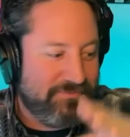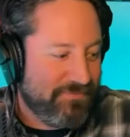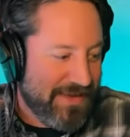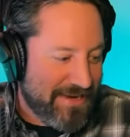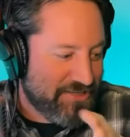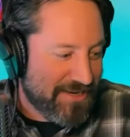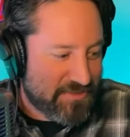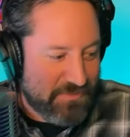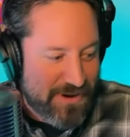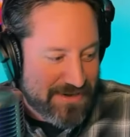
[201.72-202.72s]

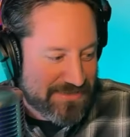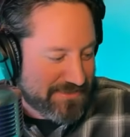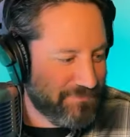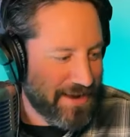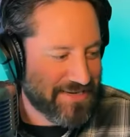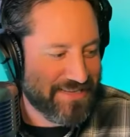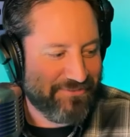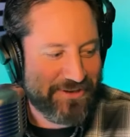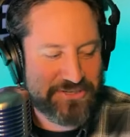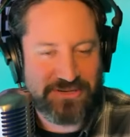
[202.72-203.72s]
VHS boxes. Back to the
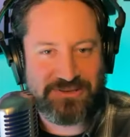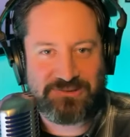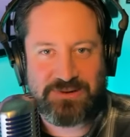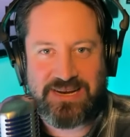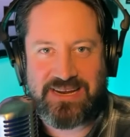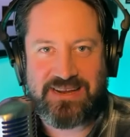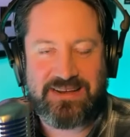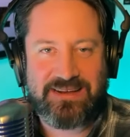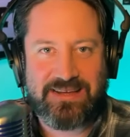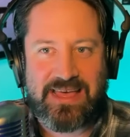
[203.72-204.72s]
Future 3.
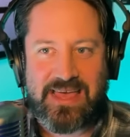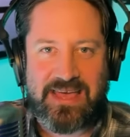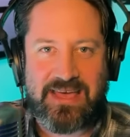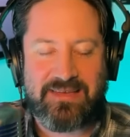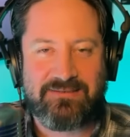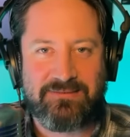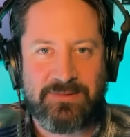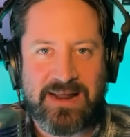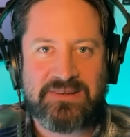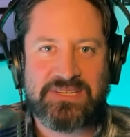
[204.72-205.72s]

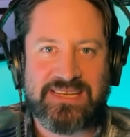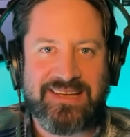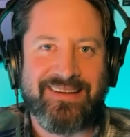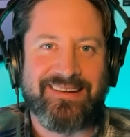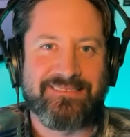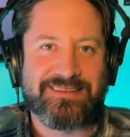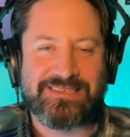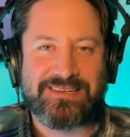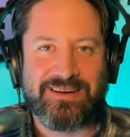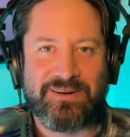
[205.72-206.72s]
When I was a kid, it
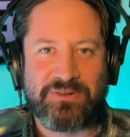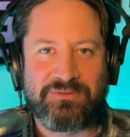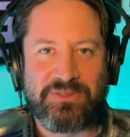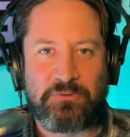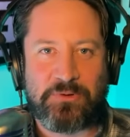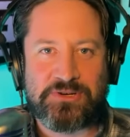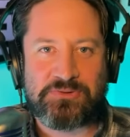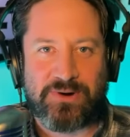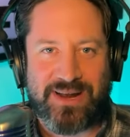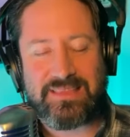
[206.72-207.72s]
was, you know, the
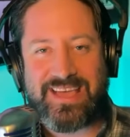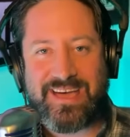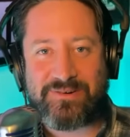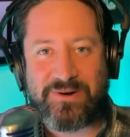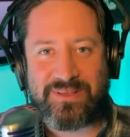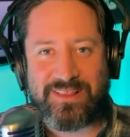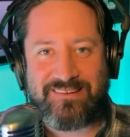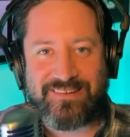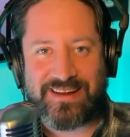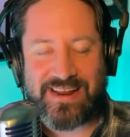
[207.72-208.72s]
worst one. Yeah, I've grown to
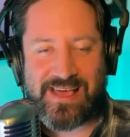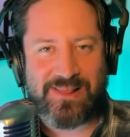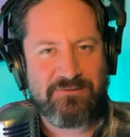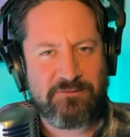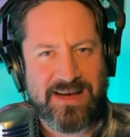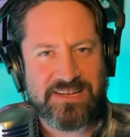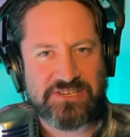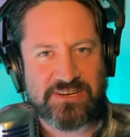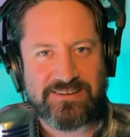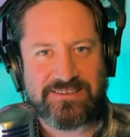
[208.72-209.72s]
love it. And I love
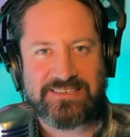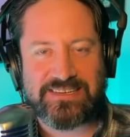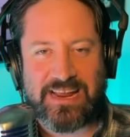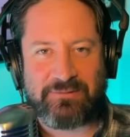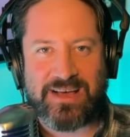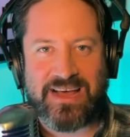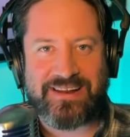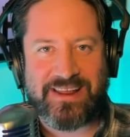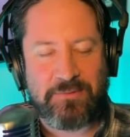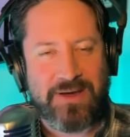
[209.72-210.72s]
Westerns, and I'm glad
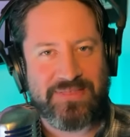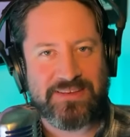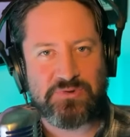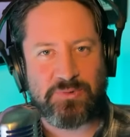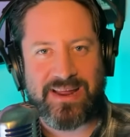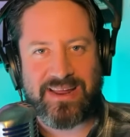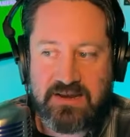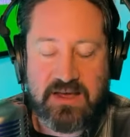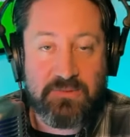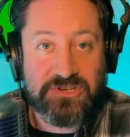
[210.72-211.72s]
that they went this way.
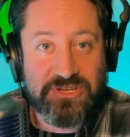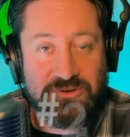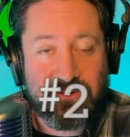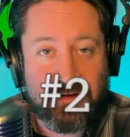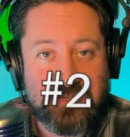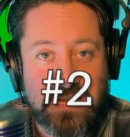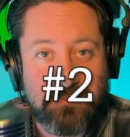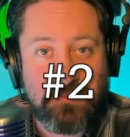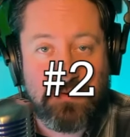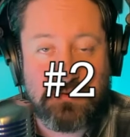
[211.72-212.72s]
Number 2 all
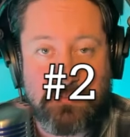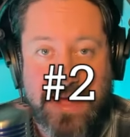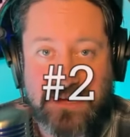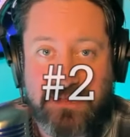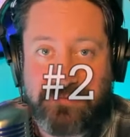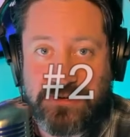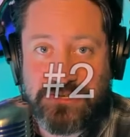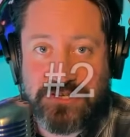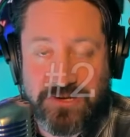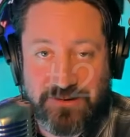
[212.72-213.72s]
time, I'm going with Back to the
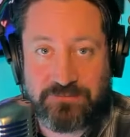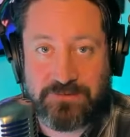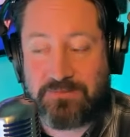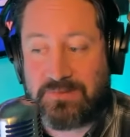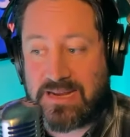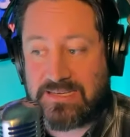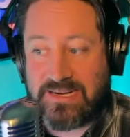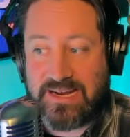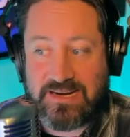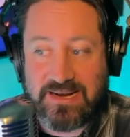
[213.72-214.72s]
Future 2 from
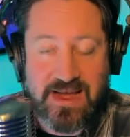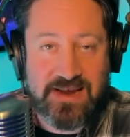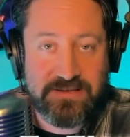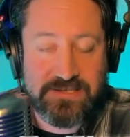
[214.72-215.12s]
1989.